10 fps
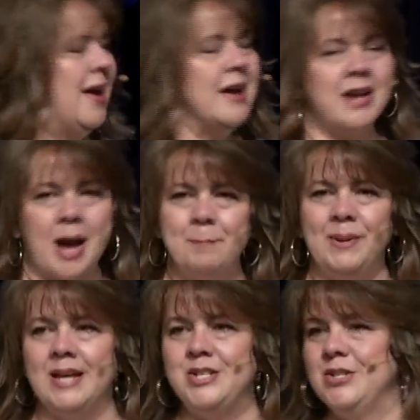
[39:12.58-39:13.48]
God
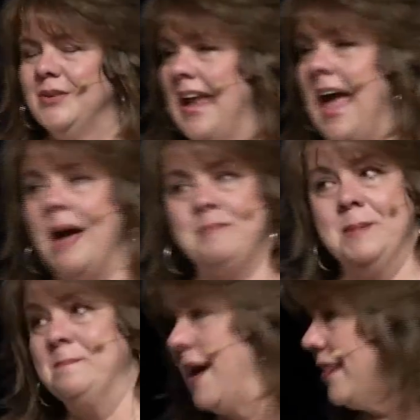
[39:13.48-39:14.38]
bless you, and happy
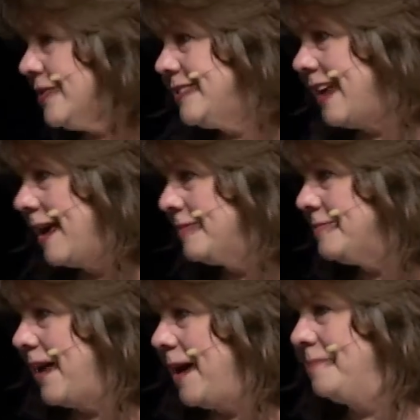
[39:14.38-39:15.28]
Mother's Day.
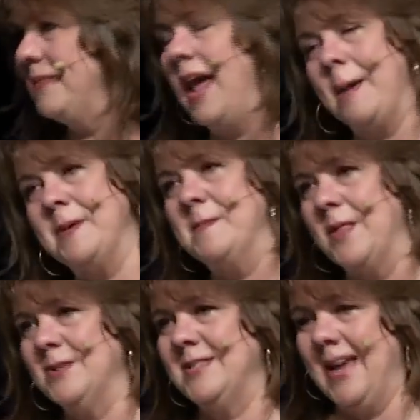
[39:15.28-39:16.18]
Happy
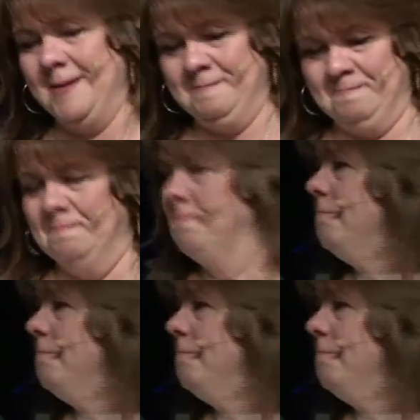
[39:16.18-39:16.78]
Mother's Day.